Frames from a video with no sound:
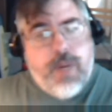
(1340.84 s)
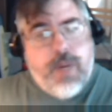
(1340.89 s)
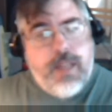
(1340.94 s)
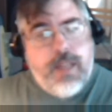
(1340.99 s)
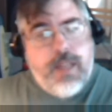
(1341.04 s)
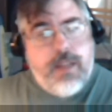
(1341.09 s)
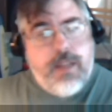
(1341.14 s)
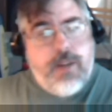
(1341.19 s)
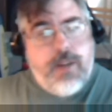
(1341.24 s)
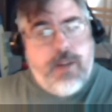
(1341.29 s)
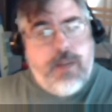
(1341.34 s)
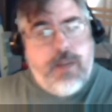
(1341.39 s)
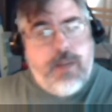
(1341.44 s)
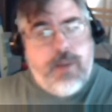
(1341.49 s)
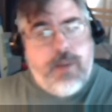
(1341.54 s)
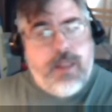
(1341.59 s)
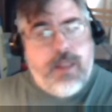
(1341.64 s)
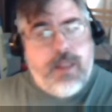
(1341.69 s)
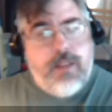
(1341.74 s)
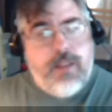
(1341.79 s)
My
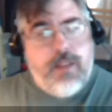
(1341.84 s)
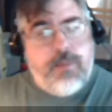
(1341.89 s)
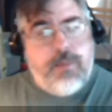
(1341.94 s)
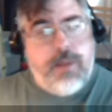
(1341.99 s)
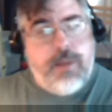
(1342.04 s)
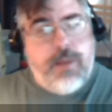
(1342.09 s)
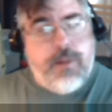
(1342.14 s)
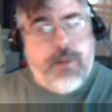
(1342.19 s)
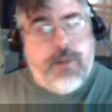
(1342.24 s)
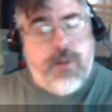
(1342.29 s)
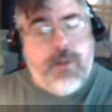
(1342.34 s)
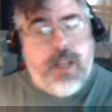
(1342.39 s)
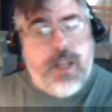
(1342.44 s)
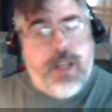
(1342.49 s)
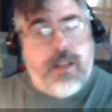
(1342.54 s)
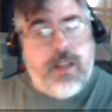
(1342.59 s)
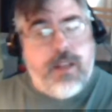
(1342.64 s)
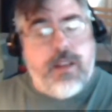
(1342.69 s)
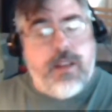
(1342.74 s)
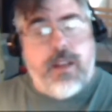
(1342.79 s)
theory with these people who
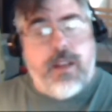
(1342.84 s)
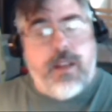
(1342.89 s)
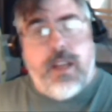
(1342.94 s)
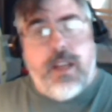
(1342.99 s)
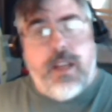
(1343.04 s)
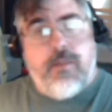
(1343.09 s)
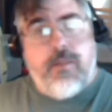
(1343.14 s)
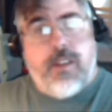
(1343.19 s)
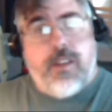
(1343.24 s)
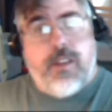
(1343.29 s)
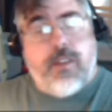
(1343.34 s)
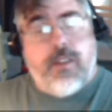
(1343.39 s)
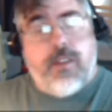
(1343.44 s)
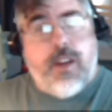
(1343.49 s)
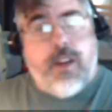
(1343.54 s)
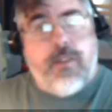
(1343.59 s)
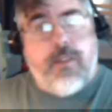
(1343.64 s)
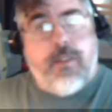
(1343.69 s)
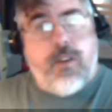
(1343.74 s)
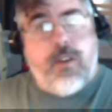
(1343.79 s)
get into the deep
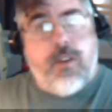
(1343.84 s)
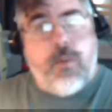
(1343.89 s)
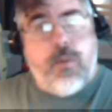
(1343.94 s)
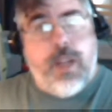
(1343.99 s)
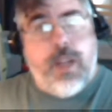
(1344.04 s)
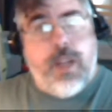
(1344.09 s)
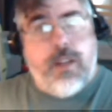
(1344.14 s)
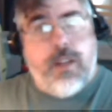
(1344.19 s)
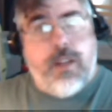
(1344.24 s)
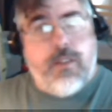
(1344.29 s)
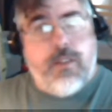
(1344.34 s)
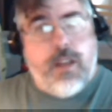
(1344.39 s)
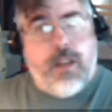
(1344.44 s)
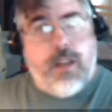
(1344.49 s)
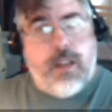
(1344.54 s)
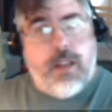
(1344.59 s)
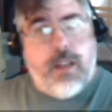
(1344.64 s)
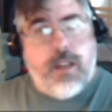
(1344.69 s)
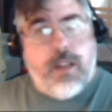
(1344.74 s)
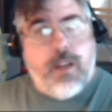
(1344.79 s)
philosophical
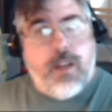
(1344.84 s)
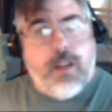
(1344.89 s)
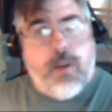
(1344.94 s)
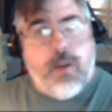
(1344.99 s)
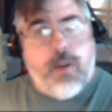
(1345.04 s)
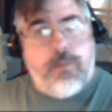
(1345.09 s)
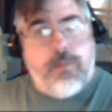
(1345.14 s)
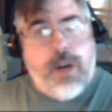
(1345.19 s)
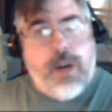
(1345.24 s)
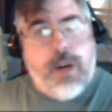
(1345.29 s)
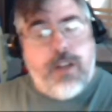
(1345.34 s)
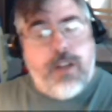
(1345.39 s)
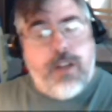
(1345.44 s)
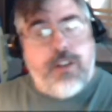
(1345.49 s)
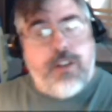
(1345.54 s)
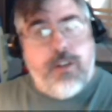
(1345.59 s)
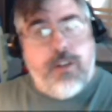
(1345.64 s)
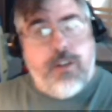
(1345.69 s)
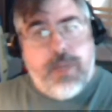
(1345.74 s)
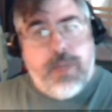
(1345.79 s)
weeds and then go and
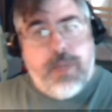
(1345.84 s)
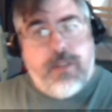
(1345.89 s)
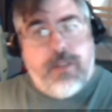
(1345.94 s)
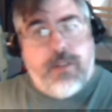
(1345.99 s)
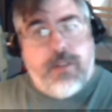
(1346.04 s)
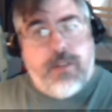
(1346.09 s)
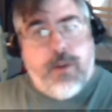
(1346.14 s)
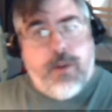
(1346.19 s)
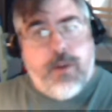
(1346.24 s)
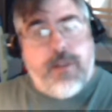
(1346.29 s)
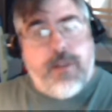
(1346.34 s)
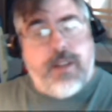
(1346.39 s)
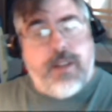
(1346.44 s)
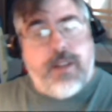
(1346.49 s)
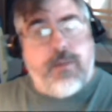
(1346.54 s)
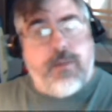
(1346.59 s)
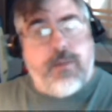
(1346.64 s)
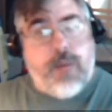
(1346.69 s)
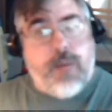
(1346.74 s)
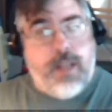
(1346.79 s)
punch newbies who
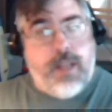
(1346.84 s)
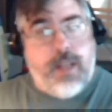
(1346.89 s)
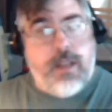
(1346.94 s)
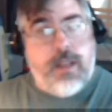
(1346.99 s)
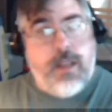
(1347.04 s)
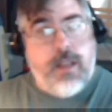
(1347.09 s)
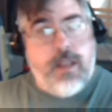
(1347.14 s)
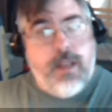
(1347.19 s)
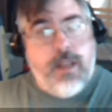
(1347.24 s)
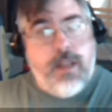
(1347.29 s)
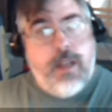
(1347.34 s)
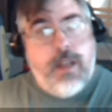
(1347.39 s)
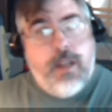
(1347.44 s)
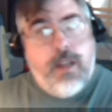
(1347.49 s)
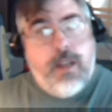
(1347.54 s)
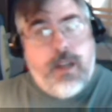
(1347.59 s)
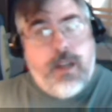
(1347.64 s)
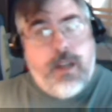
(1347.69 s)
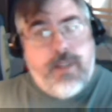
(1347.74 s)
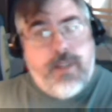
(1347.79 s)
haven't
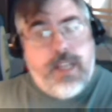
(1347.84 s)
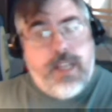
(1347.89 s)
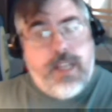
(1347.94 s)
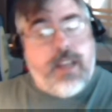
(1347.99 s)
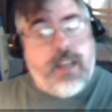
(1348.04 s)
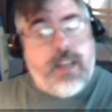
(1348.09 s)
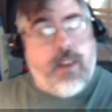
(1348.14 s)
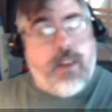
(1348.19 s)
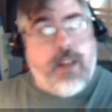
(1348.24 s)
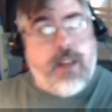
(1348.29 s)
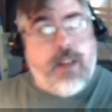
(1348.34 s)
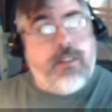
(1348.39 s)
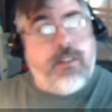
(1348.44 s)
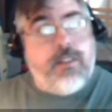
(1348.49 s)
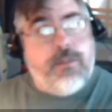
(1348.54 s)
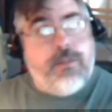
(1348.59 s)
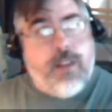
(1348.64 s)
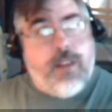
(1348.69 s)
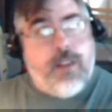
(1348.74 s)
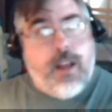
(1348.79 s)
taken
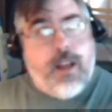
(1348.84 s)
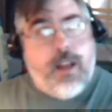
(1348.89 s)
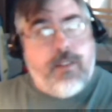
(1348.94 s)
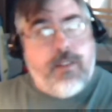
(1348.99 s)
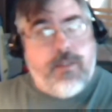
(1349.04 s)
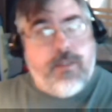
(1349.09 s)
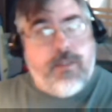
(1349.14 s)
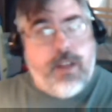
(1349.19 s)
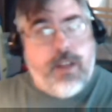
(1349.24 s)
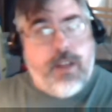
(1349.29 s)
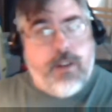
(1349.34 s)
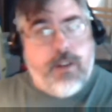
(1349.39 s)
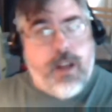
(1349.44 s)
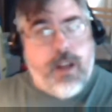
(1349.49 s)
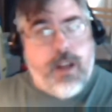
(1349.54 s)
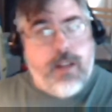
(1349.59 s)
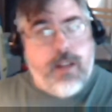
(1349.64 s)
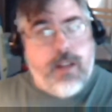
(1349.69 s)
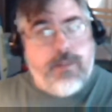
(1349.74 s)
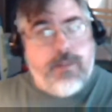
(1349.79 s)
lots of philosophy
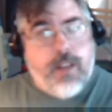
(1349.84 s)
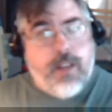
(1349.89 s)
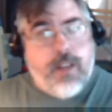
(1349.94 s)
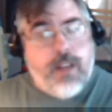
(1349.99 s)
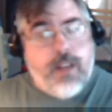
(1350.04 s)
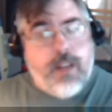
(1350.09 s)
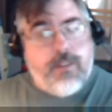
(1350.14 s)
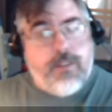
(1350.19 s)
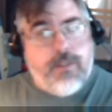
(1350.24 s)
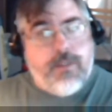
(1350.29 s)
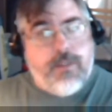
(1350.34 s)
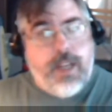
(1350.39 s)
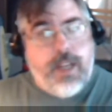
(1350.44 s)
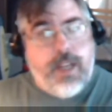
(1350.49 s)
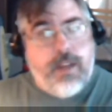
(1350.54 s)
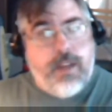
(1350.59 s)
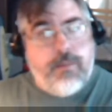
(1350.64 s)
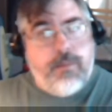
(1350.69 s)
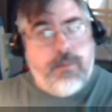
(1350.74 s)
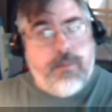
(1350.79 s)
or not
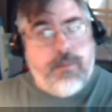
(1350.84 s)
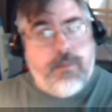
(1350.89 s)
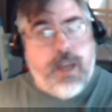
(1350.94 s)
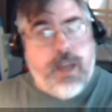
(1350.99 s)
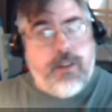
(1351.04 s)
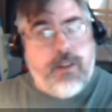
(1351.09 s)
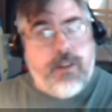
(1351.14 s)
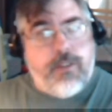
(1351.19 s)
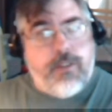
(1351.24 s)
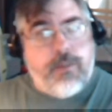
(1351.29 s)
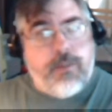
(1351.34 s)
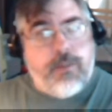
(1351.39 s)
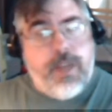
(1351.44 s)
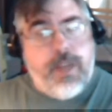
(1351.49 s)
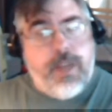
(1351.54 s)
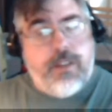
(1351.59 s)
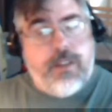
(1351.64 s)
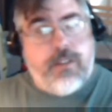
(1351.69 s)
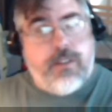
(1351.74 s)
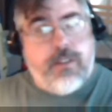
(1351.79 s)
philosophy minors
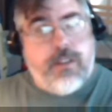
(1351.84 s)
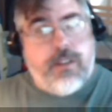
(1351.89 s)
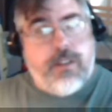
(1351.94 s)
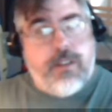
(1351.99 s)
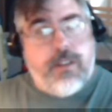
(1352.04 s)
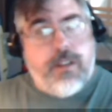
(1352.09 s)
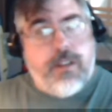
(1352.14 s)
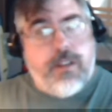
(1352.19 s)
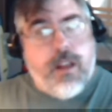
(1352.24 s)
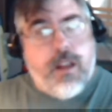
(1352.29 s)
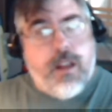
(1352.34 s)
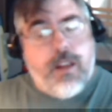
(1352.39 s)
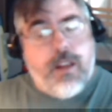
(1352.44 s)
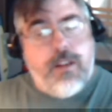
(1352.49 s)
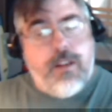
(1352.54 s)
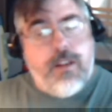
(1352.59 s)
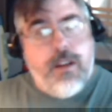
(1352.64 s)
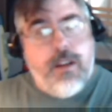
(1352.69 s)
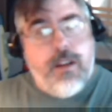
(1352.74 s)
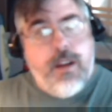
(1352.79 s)
or majors in
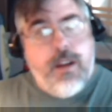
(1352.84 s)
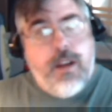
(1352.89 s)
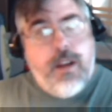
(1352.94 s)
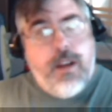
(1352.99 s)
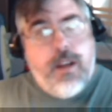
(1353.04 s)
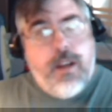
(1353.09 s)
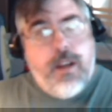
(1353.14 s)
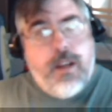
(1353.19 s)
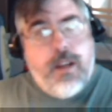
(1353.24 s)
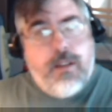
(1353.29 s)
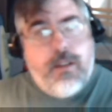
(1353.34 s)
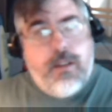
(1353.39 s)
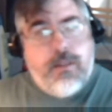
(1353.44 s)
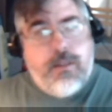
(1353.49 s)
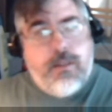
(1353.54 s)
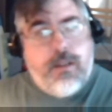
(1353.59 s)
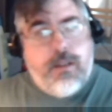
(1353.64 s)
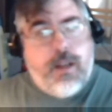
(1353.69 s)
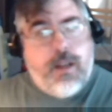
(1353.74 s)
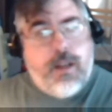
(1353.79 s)
college,
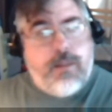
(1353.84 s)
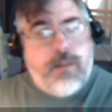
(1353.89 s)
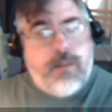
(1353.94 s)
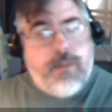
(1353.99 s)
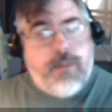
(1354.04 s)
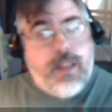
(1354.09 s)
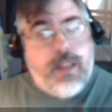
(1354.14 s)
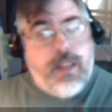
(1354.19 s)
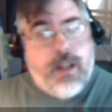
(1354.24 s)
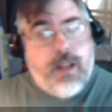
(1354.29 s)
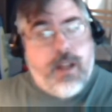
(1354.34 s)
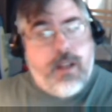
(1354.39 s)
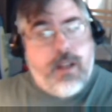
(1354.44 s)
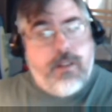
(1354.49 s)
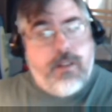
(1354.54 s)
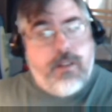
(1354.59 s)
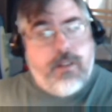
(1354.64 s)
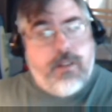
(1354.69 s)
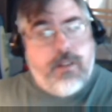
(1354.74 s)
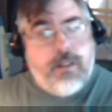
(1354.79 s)
is my
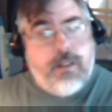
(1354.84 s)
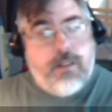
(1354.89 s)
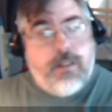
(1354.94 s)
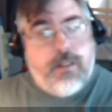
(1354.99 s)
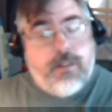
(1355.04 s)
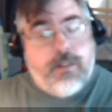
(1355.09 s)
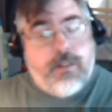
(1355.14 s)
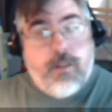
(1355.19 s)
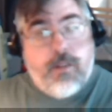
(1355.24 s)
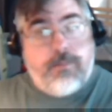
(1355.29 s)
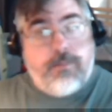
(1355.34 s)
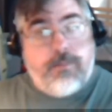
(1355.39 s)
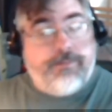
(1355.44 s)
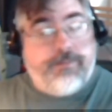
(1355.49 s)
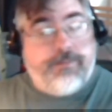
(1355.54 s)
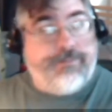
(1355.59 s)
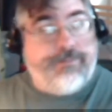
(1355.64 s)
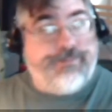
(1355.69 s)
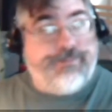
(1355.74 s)
thought is screw 'em.